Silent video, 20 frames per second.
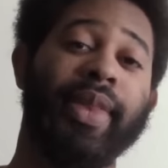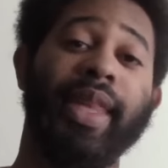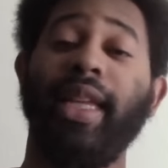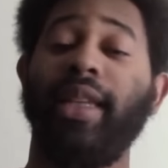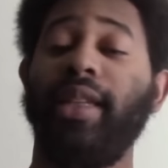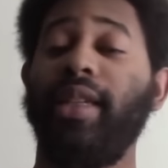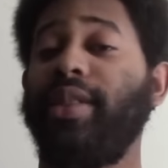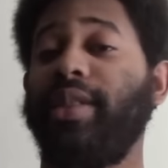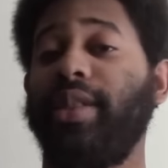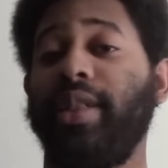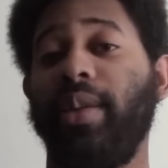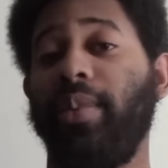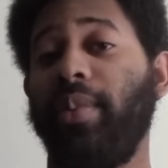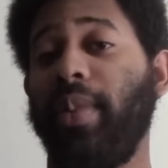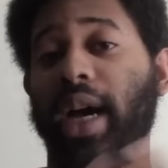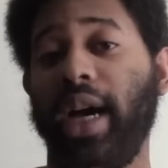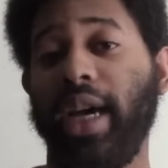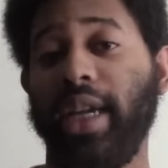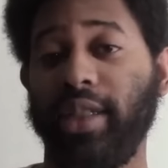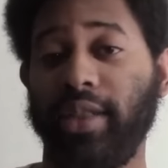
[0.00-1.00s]
at least in the
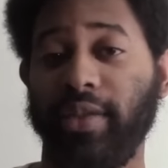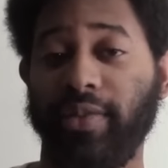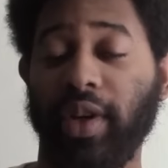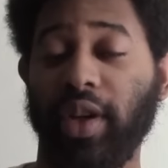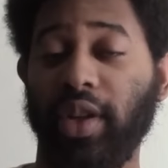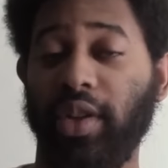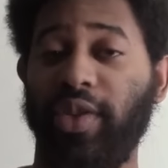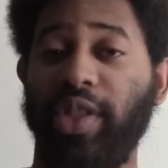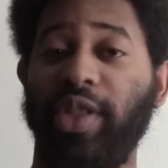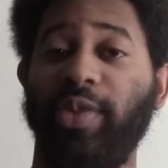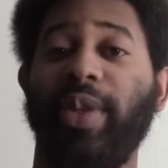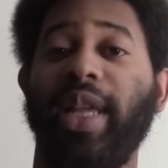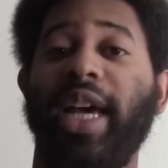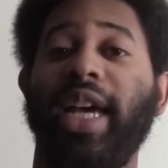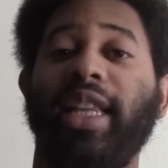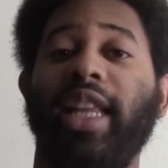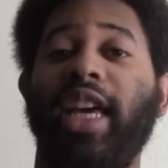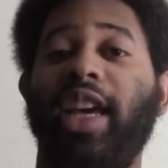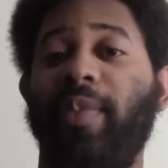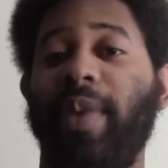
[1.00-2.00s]
minds of all of these
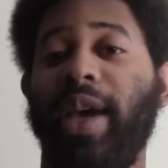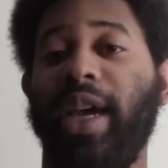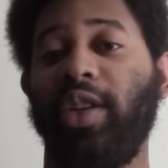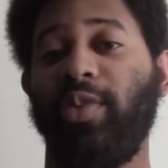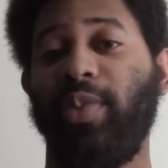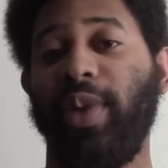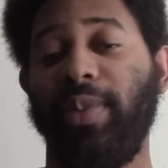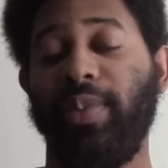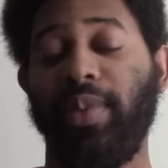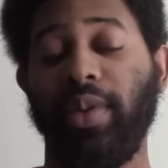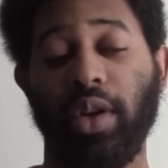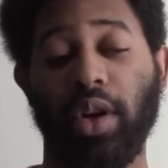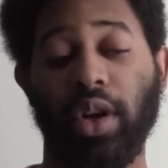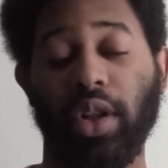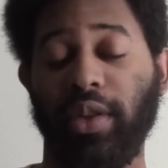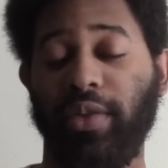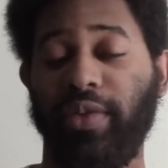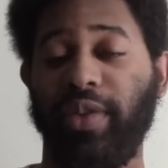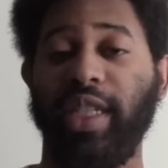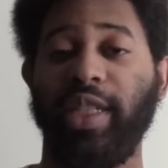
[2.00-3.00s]
Black Lives Matter people or
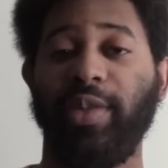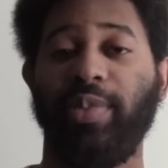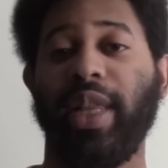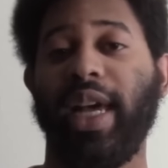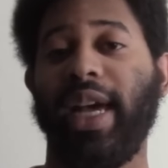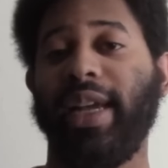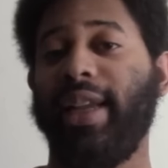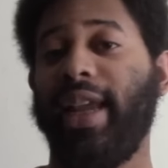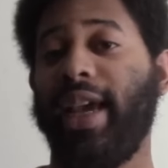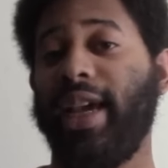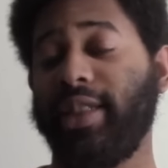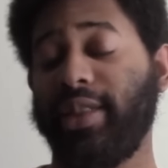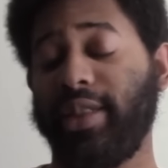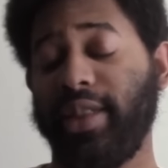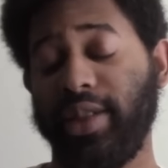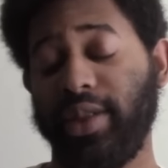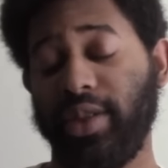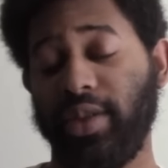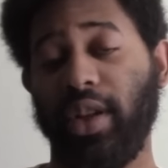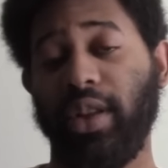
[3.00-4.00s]
all of these black
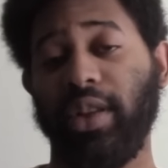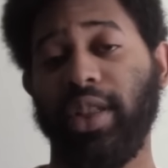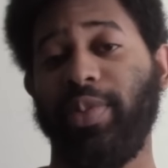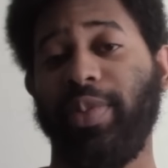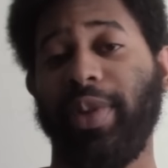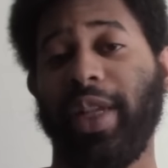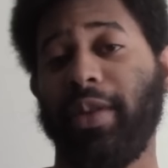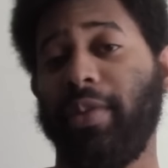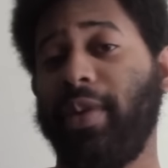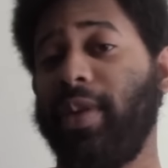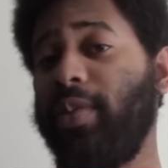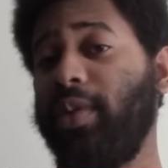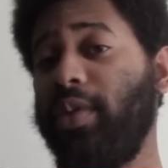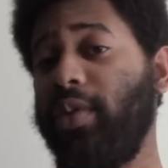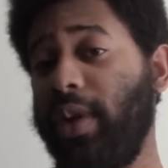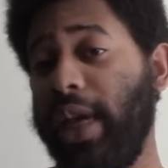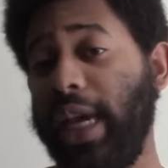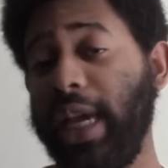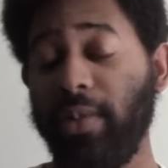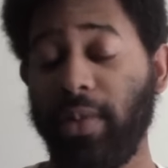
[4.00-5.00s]
nationalists or all these black people
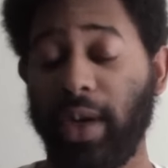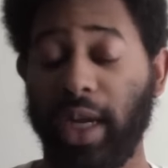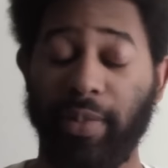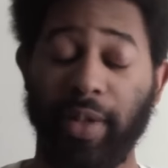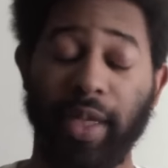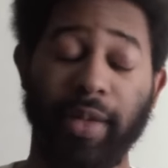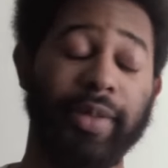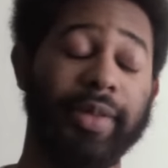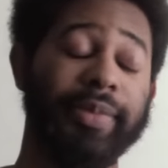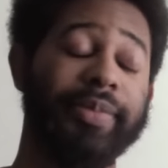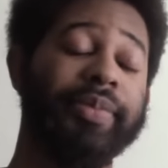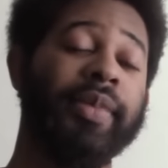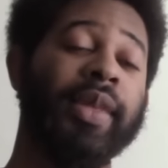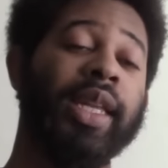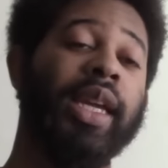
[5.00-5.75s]
who hate white people,